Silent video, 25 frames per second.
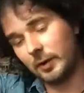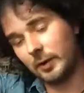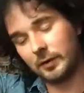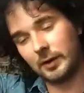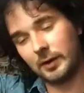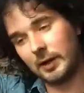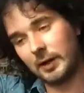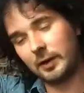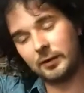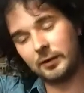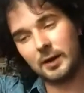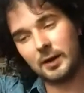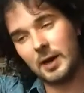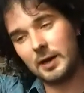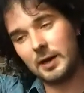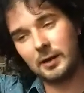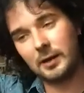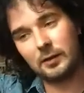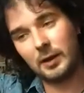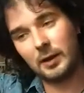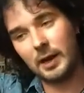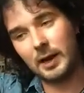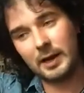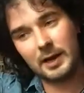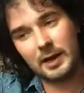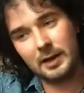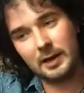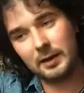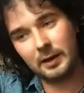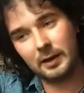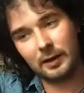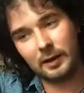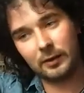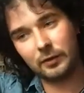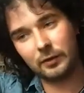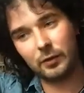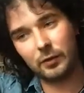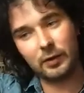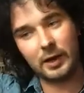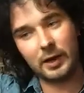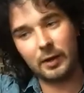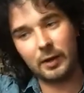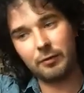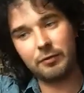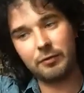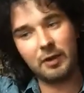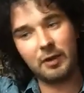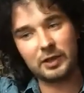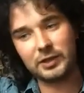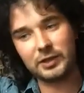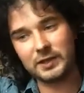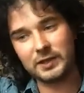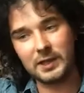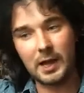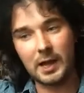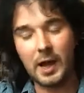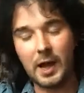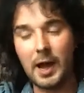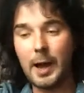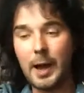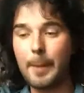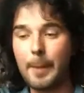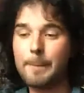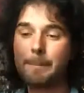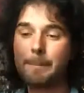So I decided I needed a sort of like a fresh start.